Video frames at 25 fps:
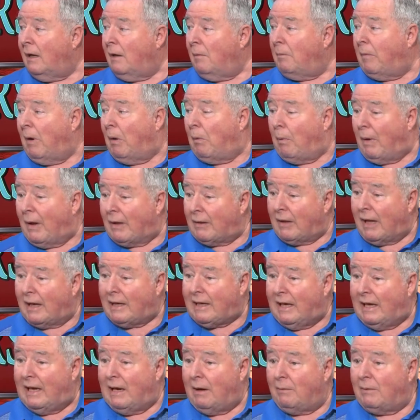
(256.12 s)
But we're
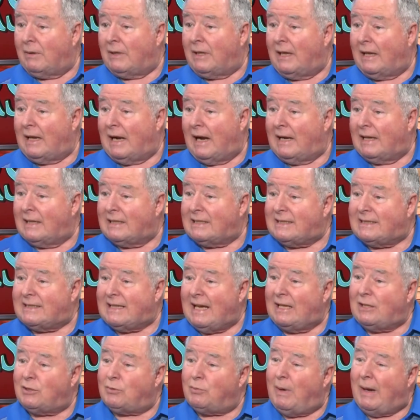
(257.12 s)
lucky here in the United
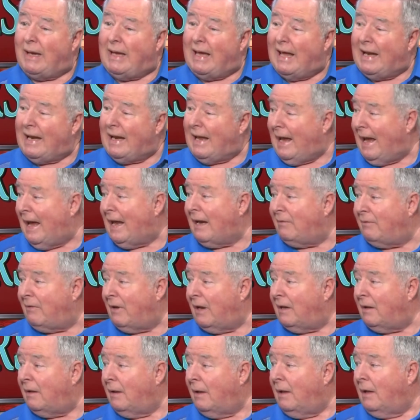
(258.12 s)
States, we get ahead of
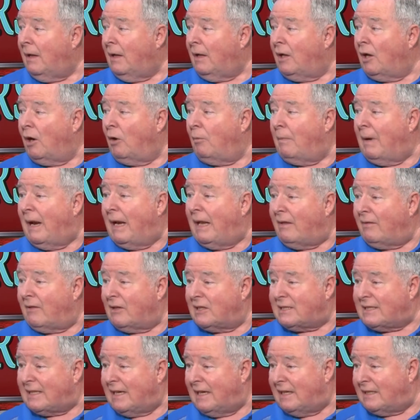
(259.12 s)
it. You know, many of
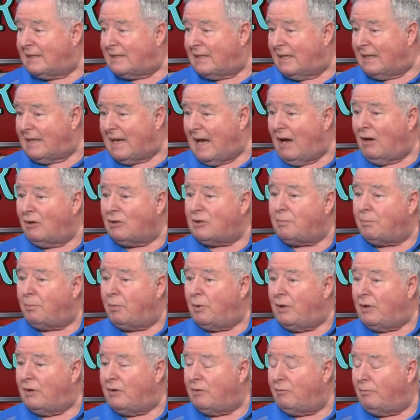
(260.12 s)
the cities and towns
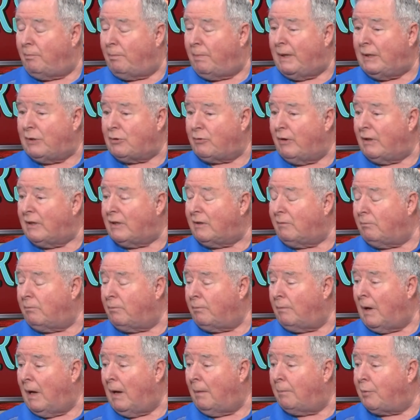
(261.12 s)
pre-treat,
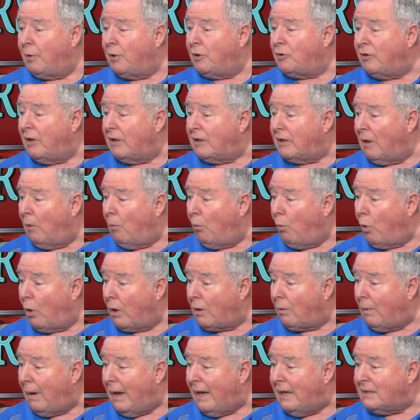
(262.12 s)
uh, pre-treat their
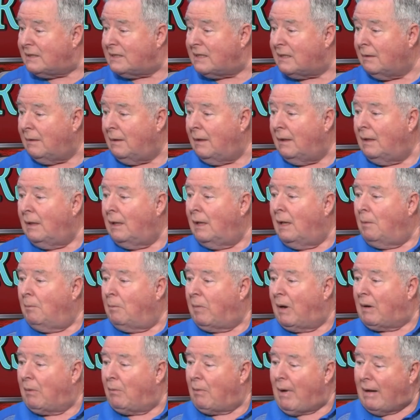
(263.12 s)
waterways,
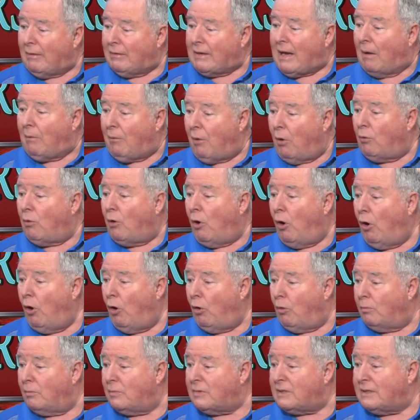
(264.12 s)
but around our own
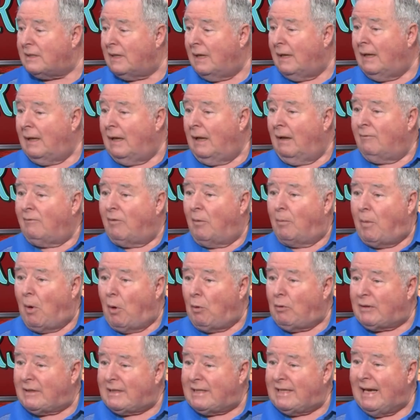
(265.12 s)
homes, for
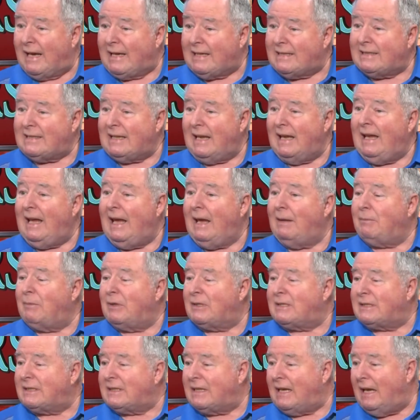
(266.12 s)
both ticks and
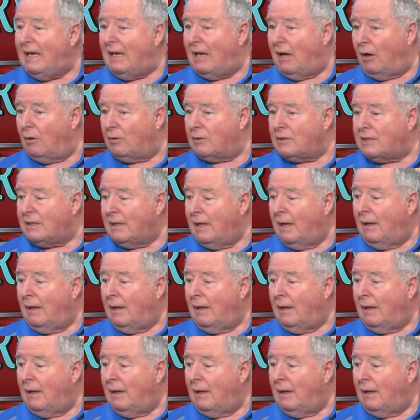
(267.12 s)
mosquitoes,